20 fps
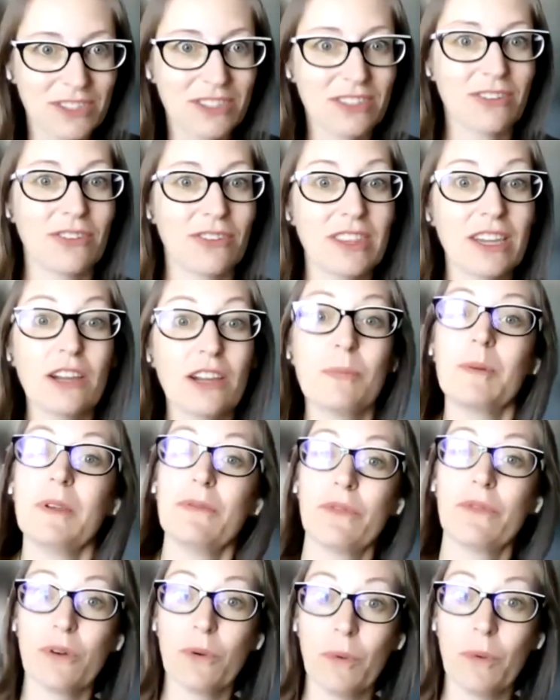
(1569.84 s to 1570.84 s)
physical therapy
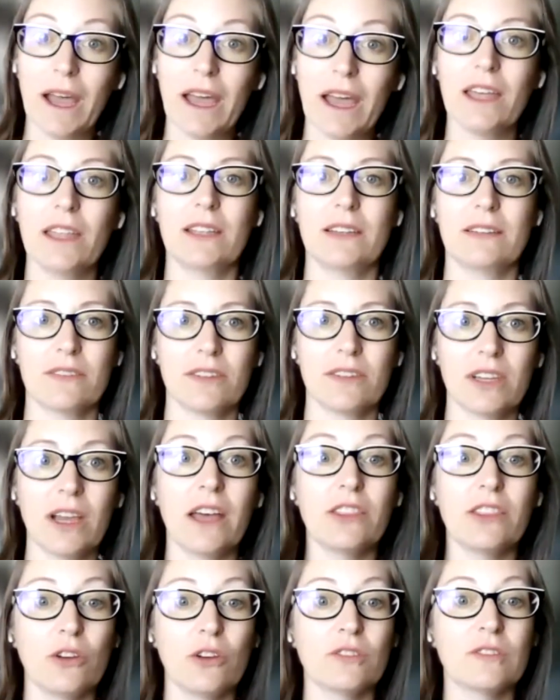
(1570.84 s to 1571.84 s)
for a while and
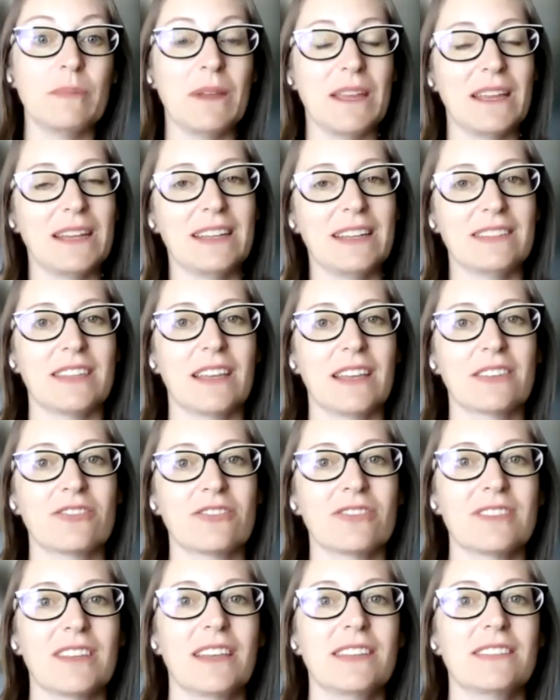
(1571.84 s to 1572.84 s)
got those maintenance
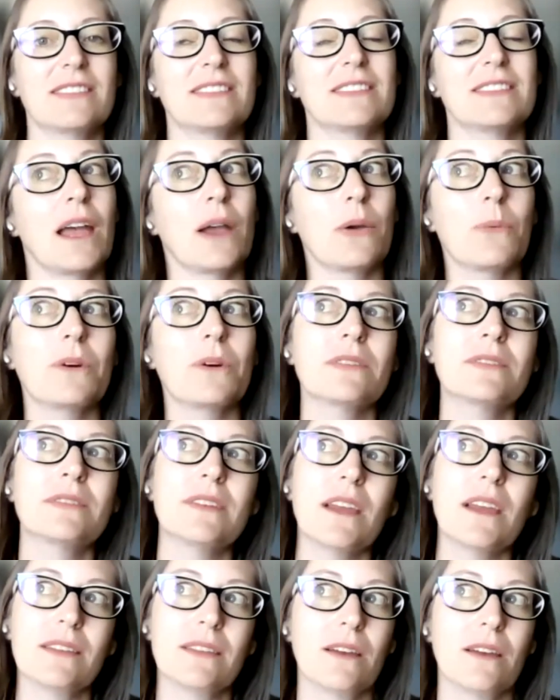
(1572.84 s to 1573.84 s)
exercises. I will
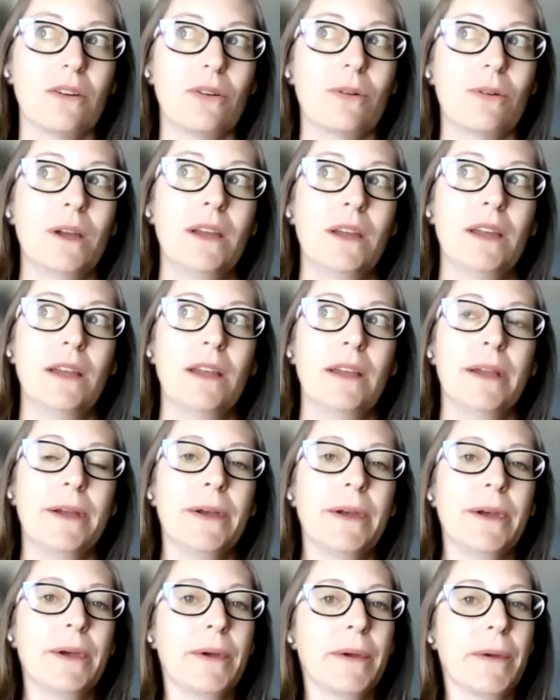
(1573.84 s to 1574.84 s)
say though,
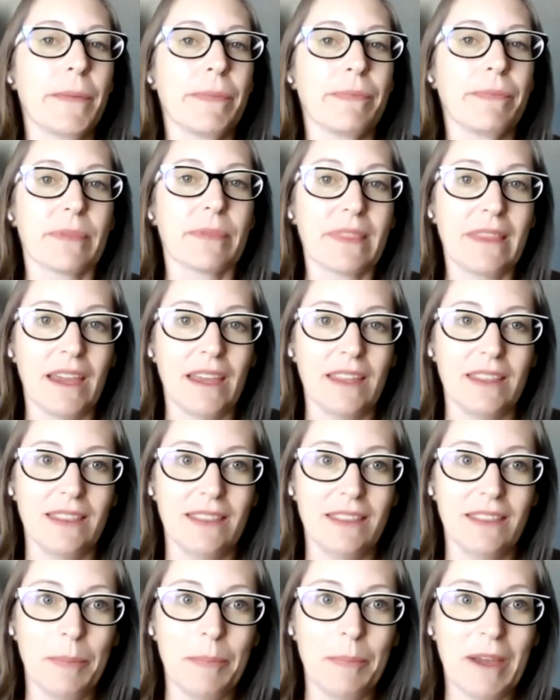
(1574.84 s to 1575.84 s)
that
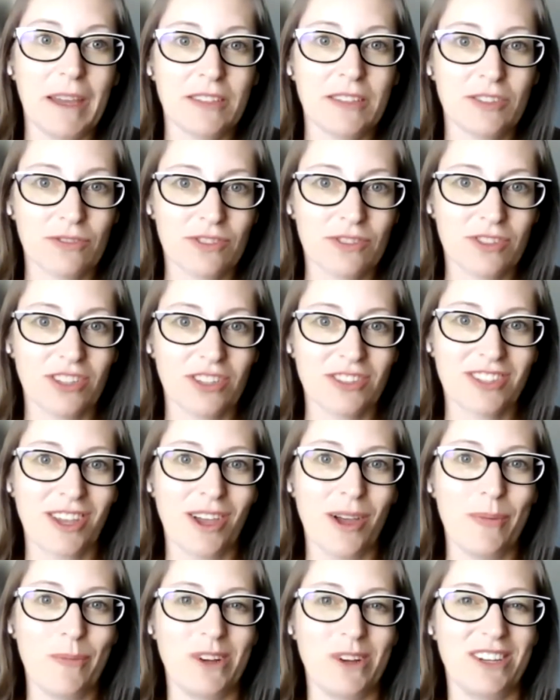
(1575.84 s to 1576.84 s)
the best results
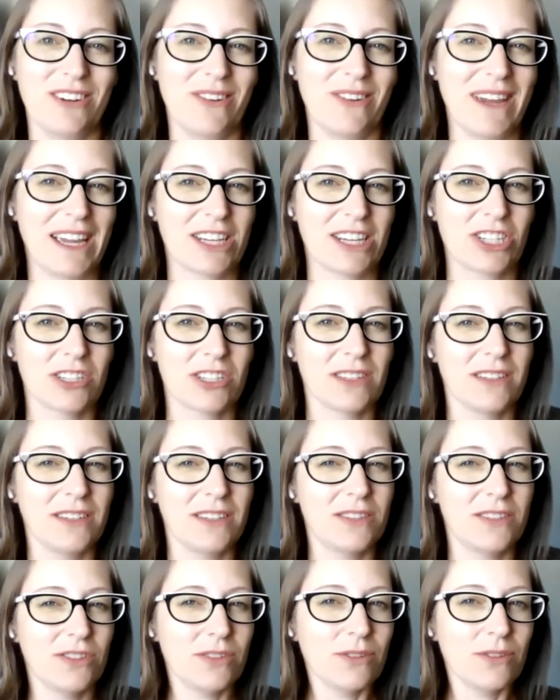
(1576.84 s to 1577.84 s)
come when you actually
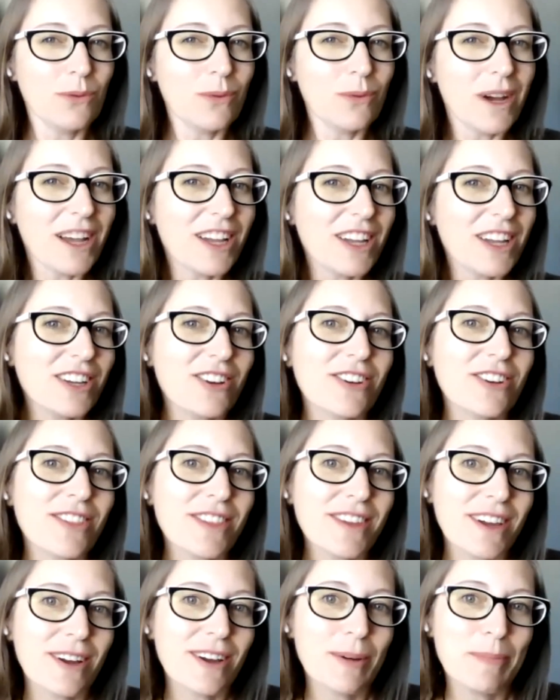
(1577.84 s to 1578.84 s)
do what your
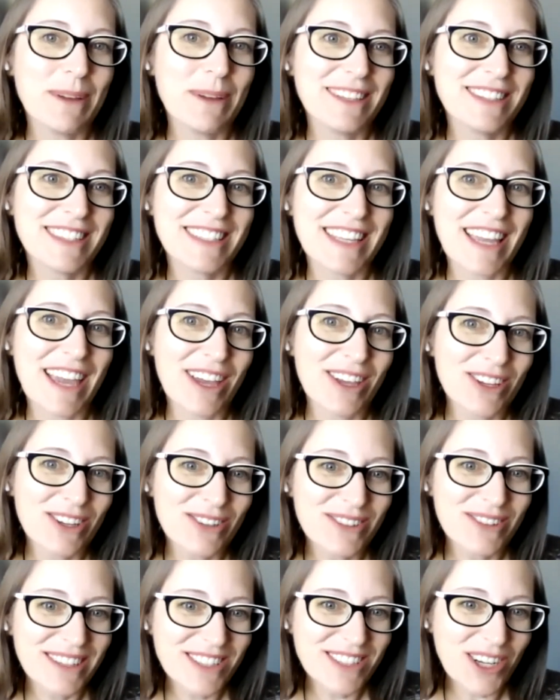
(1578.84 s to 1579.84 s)
therapists tell
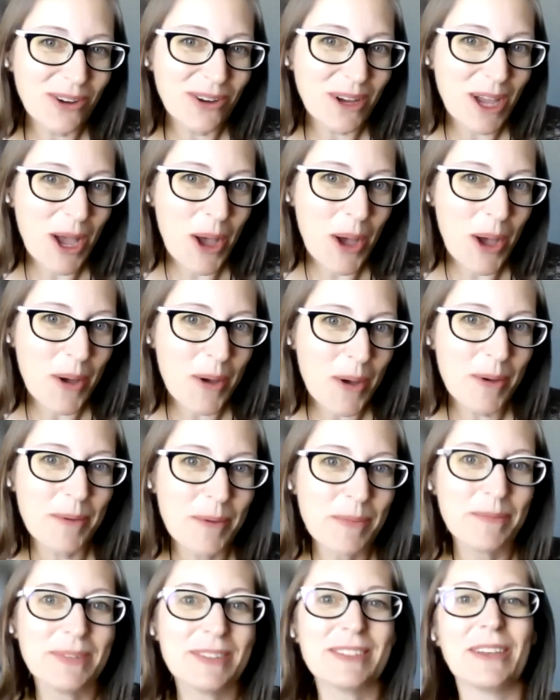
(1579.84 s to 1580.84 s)
you to do at
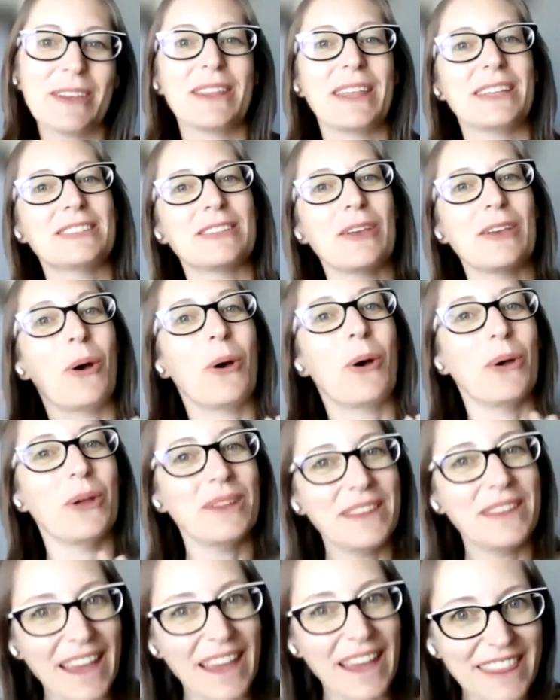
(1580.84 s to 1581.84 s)
home. So that's a
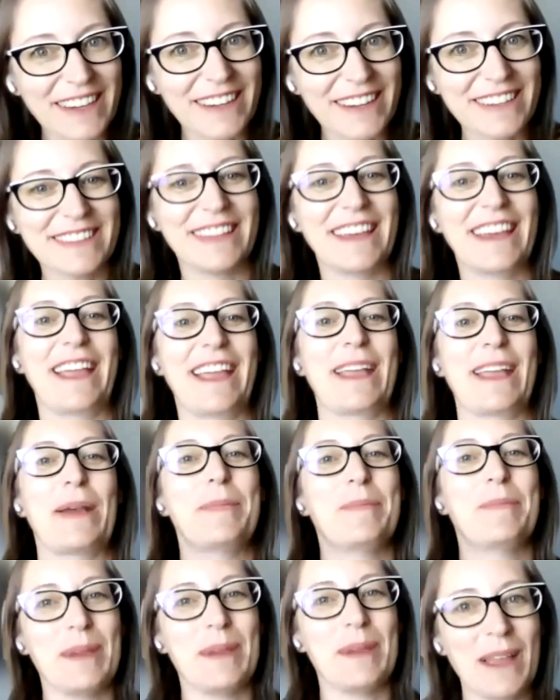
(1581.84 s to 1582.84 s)
whole nother
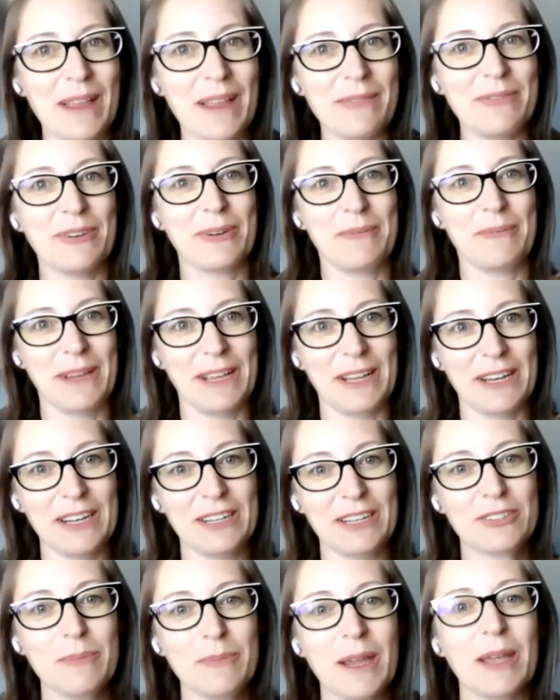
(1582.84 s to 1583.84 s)
behavior
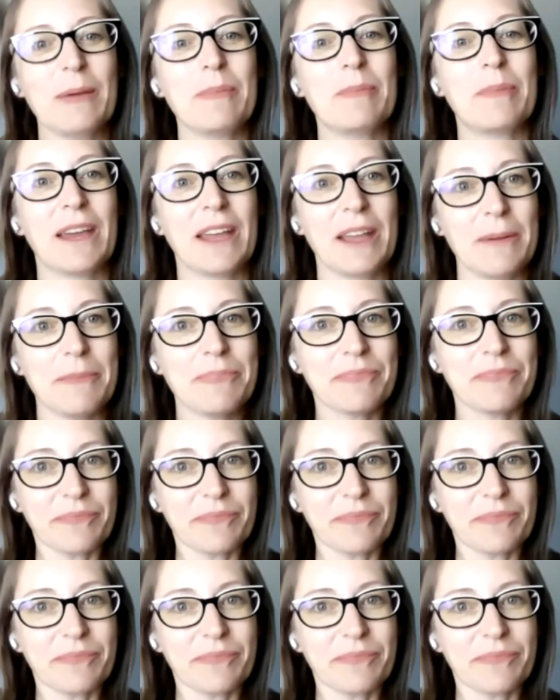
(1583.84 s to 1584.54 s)
management, but